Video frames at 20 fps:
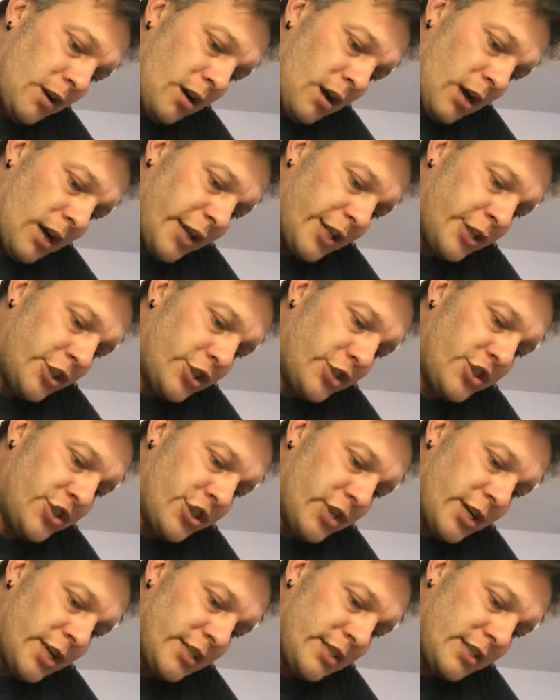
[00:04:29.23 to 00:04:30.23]
I
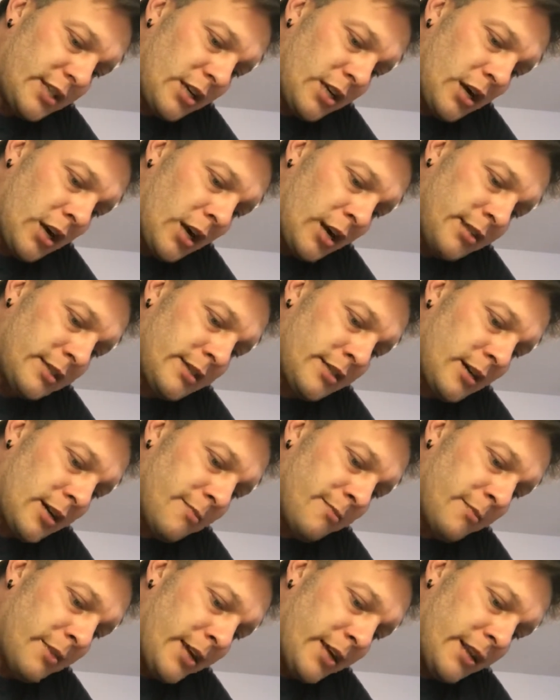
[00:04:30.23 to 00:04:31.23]
just got
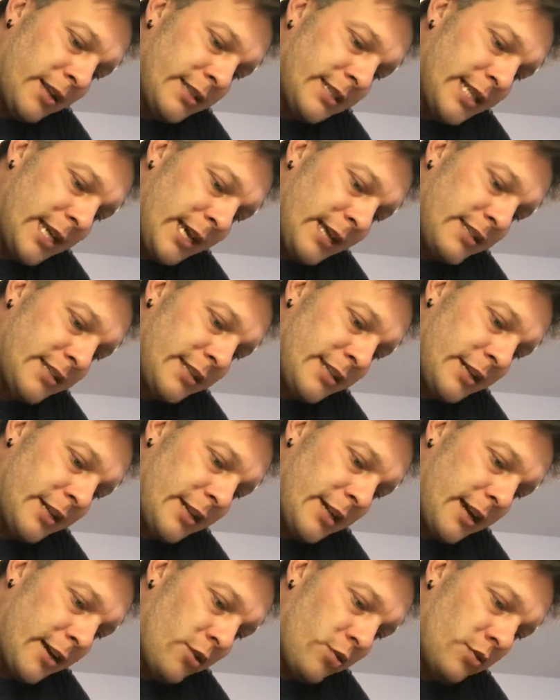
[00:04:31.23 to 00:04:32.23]
some and tested
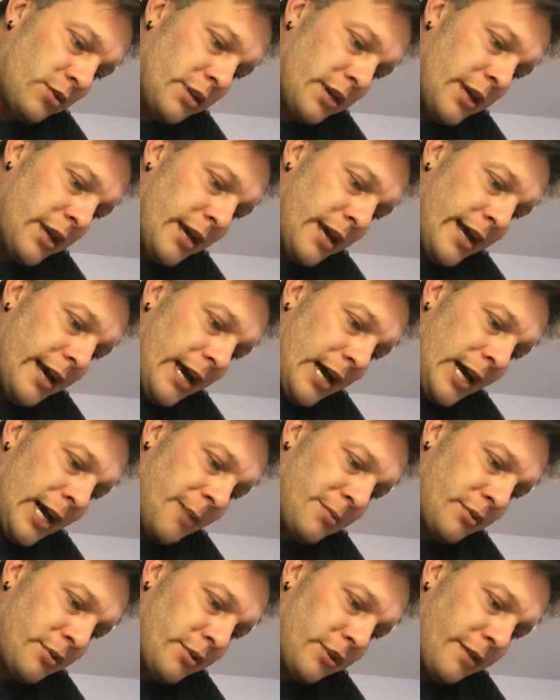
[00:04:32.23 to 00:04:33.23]
it out.
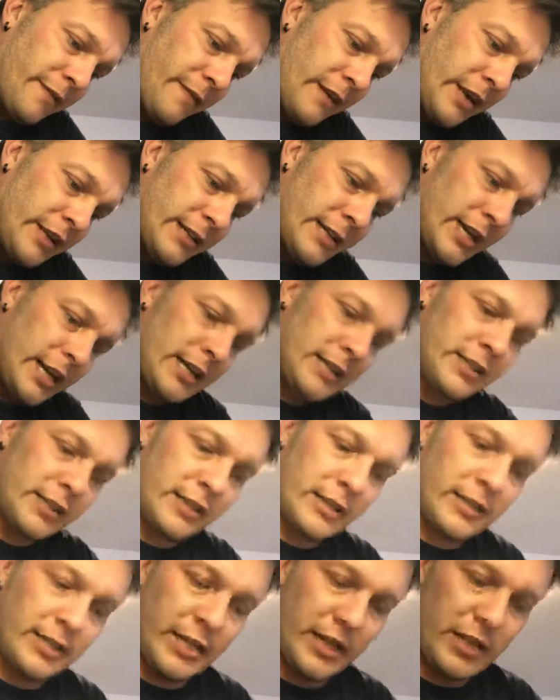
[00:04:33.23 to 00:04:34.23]
Absolutely fantastic
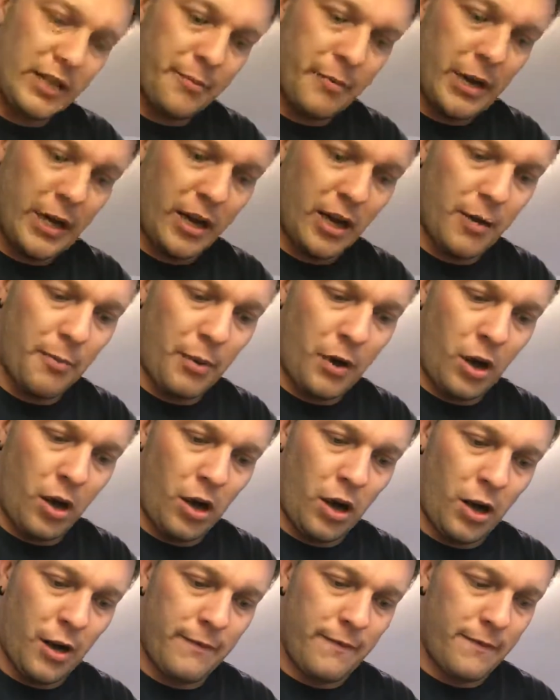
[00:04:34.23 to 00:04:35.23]
to take the makeup
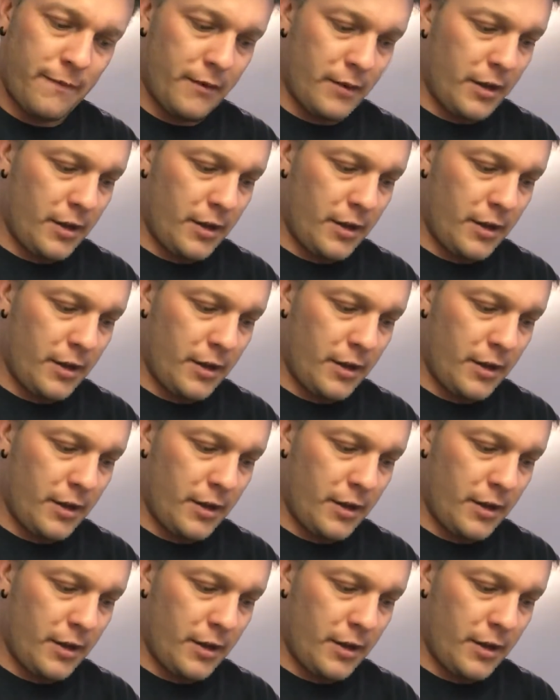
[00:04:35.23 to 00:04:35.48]
off.